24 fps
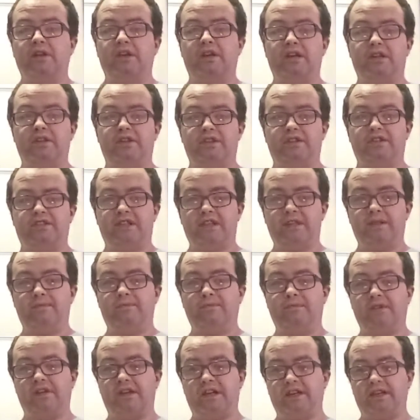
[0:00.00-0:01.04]
And the
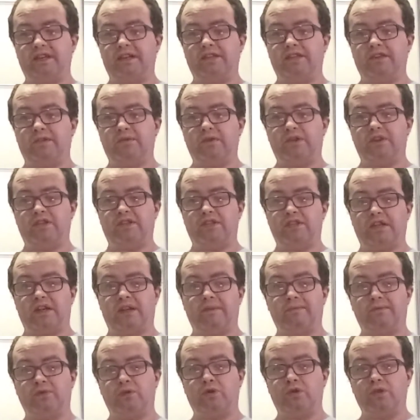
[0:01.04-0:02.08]
same guy in question
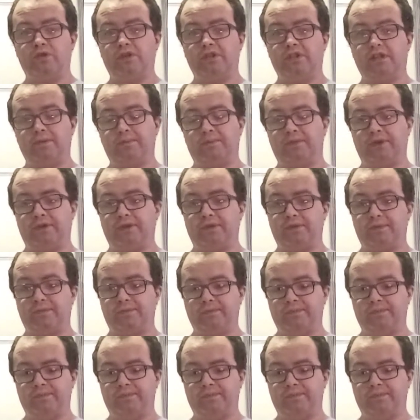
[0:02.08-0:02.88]
I'm talking about